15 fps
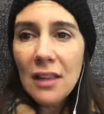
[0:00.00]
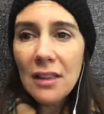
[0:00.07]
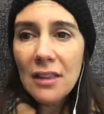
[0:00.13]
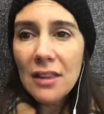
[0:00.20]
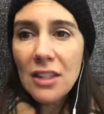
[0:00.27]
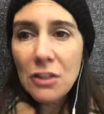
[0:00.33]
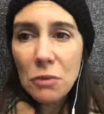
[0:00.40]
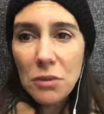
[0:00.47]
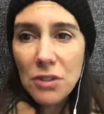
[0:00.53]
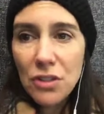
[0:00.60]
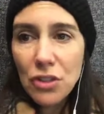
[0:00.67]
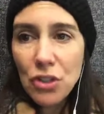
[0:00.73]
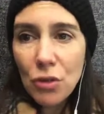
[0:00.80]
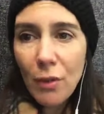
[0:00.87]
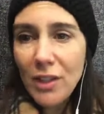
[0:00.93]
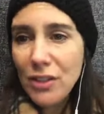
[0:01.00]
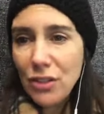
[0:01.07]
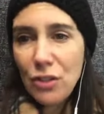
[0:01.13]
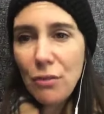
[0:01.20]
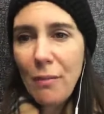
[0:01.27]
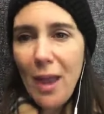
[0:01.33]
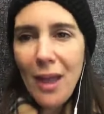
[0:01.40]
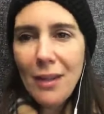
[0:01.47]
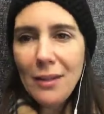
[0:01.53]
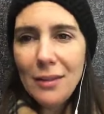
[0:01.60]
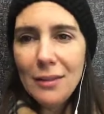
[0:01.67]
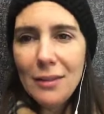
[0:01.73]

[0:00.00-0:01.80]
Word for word: This was a choice you made.